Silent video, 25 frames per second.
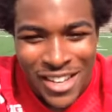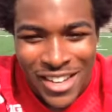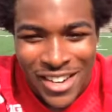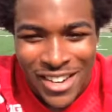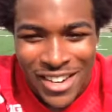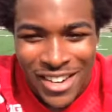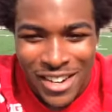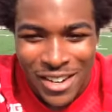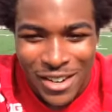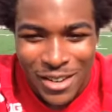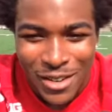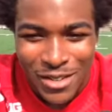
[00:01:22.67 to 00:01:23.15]

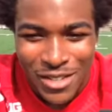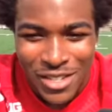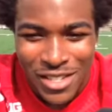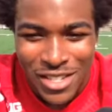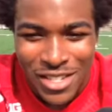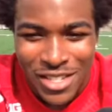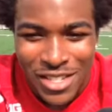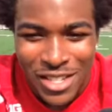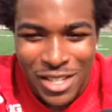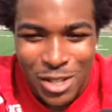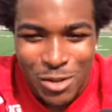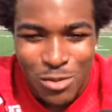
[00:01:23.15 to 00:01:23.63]
You know,
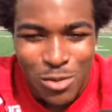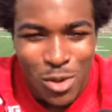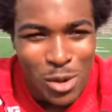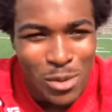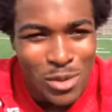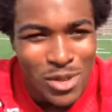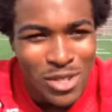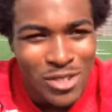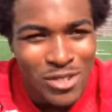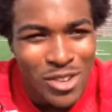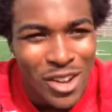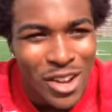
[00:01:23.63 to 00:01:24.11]
this is
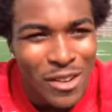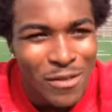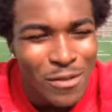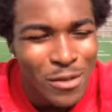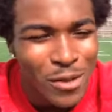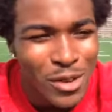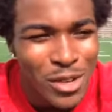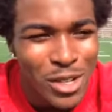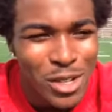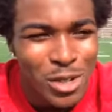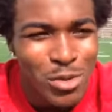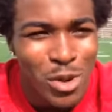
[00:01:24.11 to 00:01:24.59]
what we strive
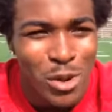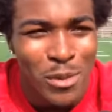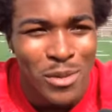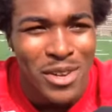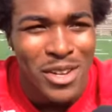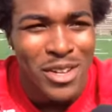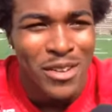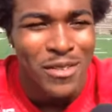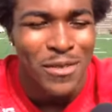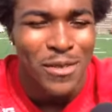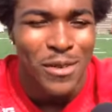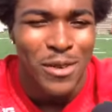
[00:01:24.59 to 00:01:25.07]
for. This is what
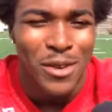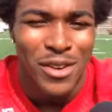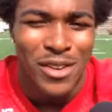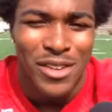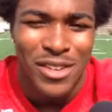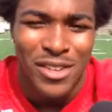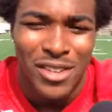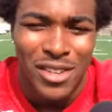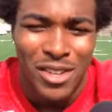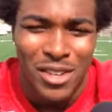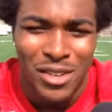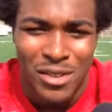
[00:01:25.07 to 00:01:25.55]
we live for,
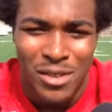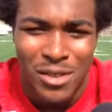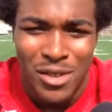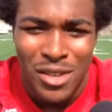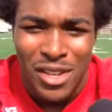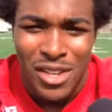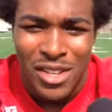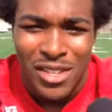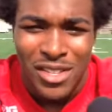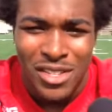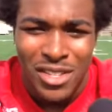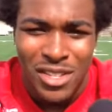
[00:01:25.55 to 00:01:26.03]
you know,
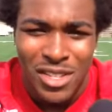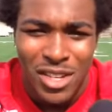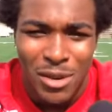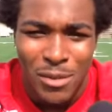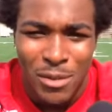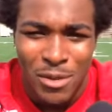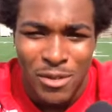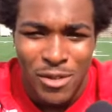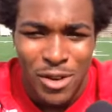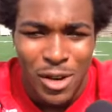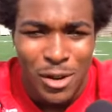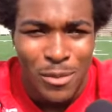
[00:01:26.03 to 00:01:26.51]
to
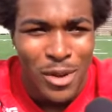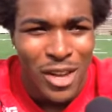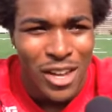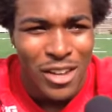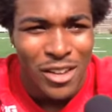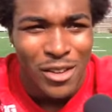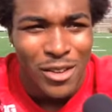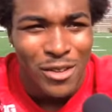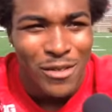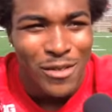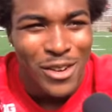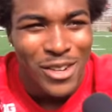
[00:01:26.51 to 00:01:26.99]
come to Running
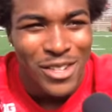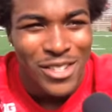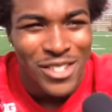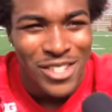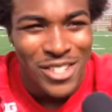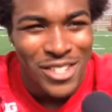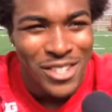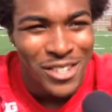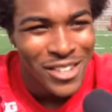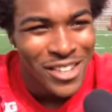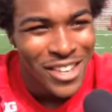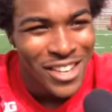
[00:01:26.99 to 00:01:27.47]
Back
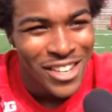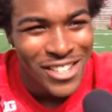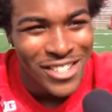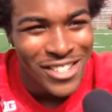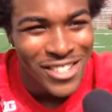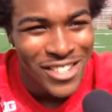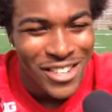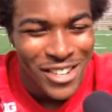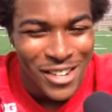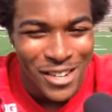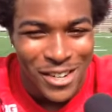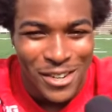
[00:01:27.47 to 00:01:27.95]
University
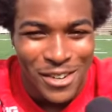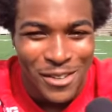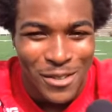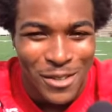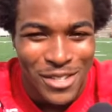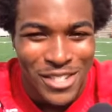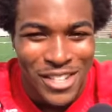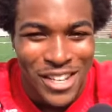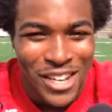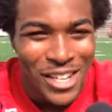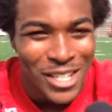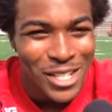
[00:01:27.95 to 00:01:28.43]
as
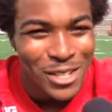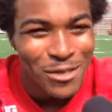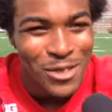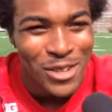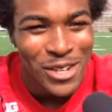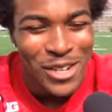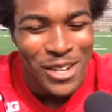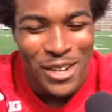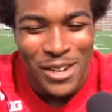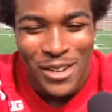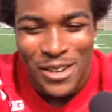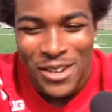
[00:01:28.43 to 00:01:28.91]
Wisconsin
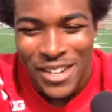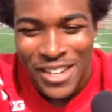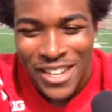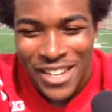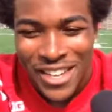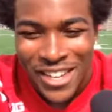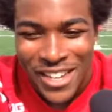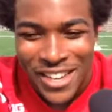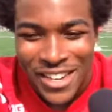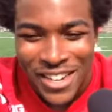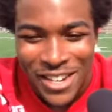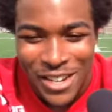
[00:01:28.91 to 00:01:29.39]
we know.
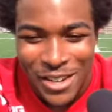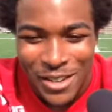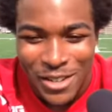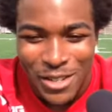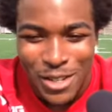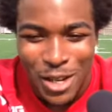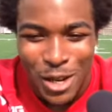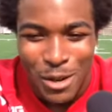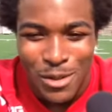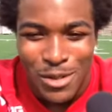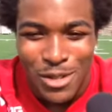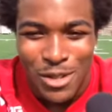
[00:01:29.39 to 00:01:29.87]
You know,
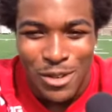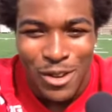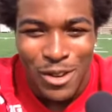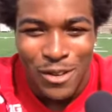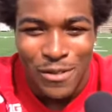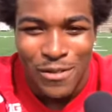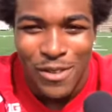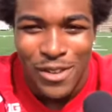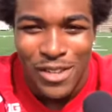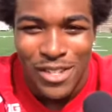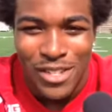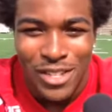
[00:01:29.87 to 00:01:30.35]
it's always a
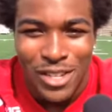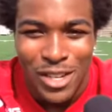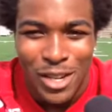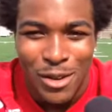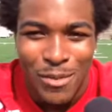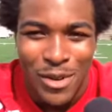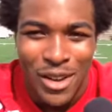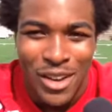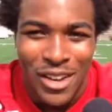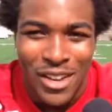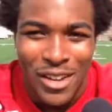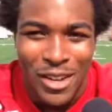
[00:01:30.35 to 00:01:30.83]
great feeling to
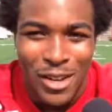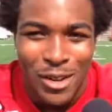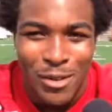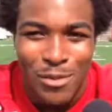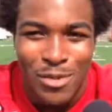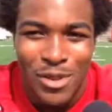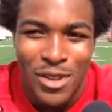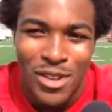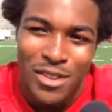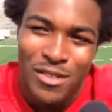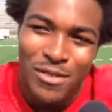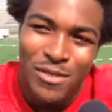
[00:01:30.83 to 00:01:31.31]
come out here
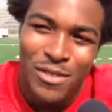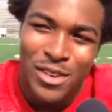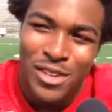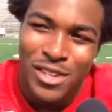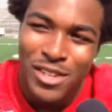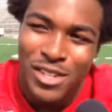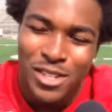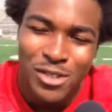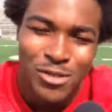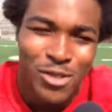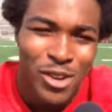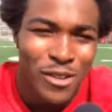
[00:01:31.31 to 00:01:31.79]
and play in front
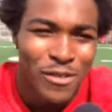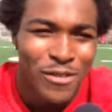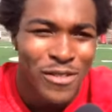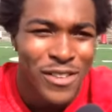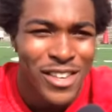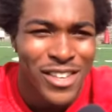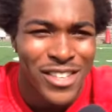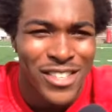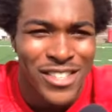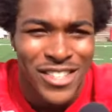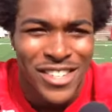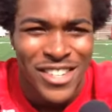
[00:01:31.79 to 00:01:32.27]
of these great
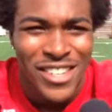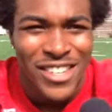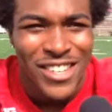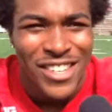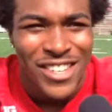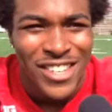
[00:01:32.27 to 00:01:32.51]
fans.